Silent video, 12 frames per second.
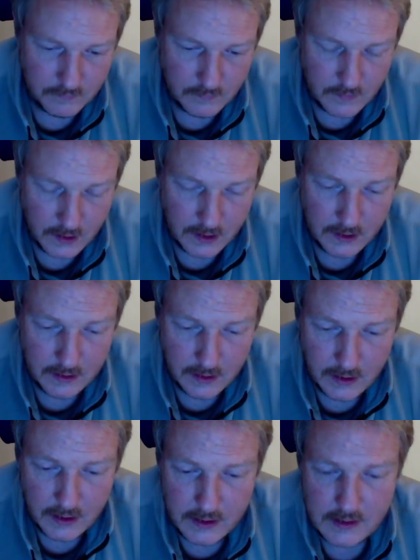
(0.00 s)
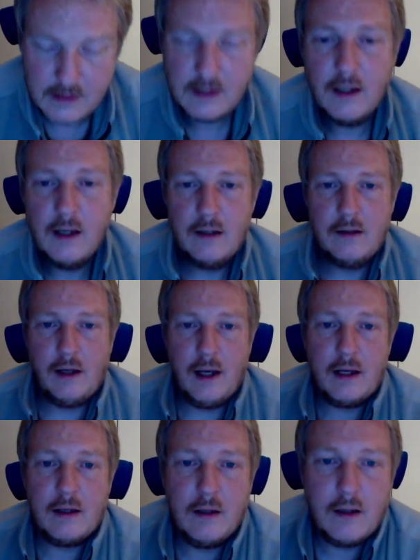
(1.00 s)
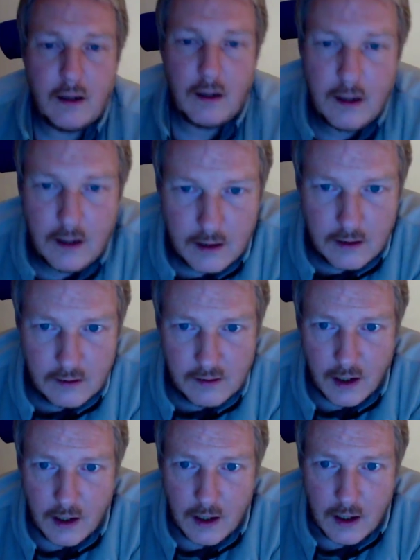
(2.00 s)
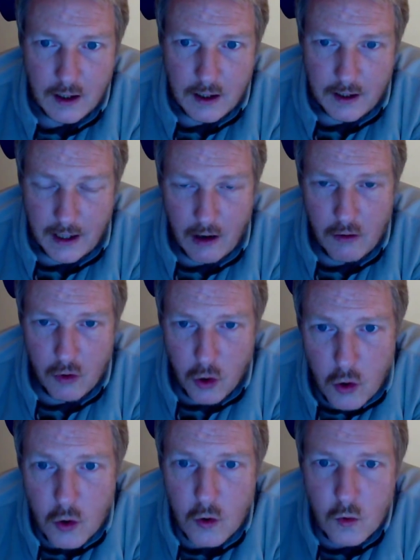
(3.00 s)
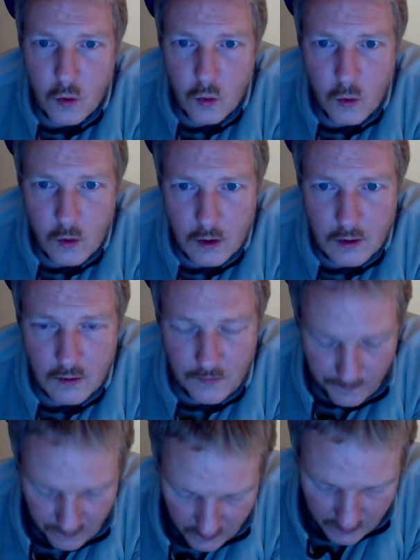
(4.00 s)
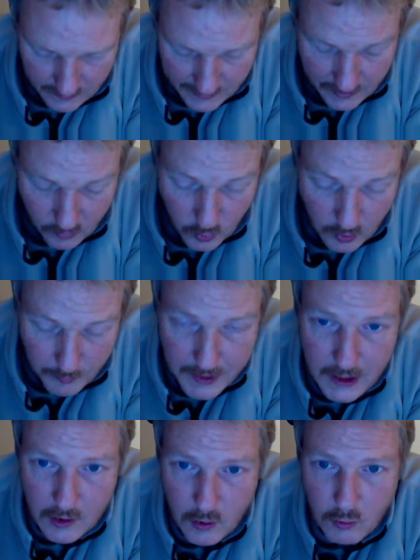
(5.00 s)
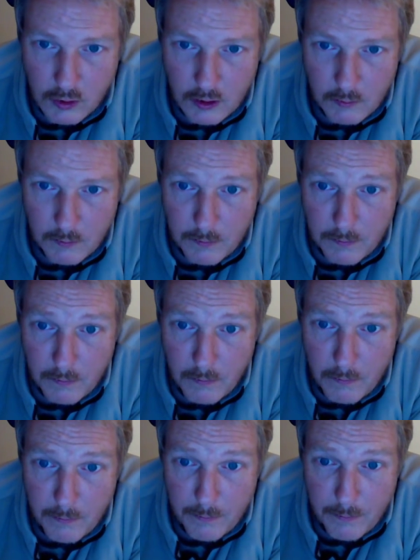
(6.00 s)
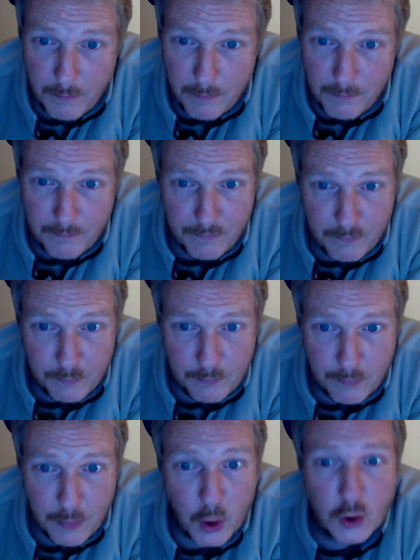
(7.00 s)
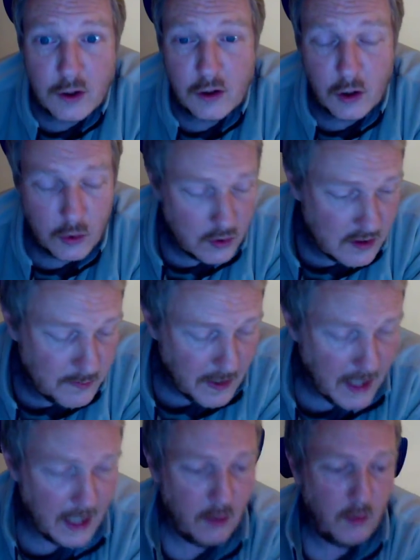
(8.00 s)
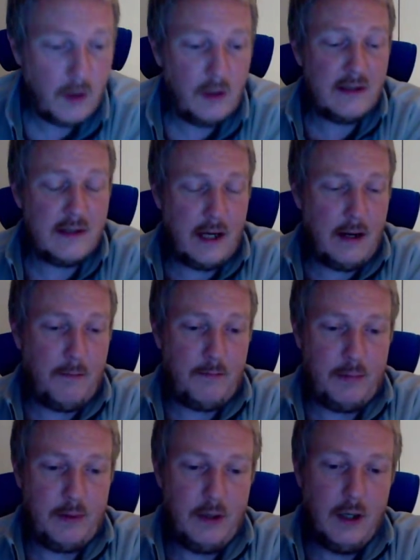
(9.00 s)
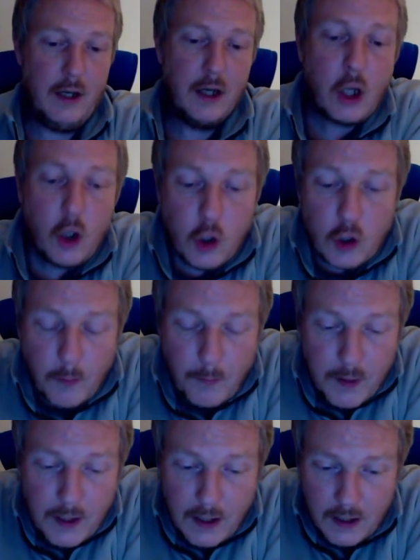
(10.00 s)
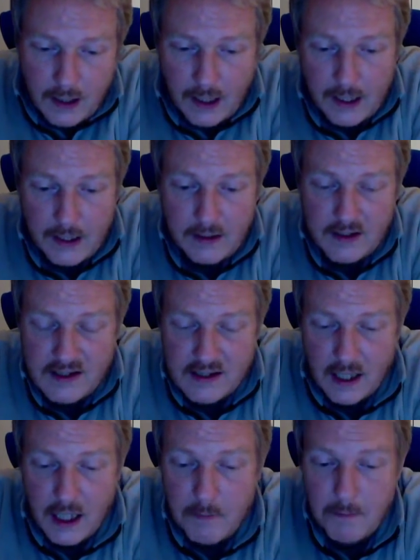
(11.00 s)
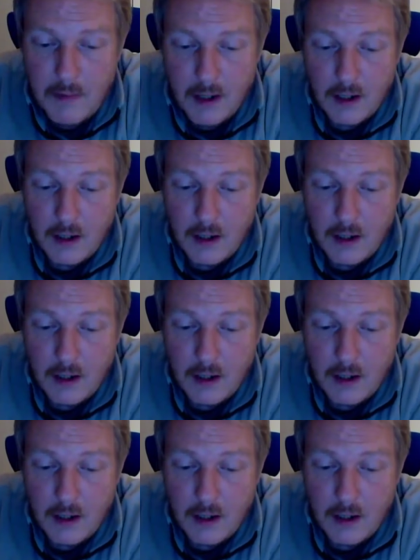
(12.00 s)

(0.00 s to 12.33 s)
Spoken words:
It is technically, and now who that will be, who will put those buy walls up, could be again the same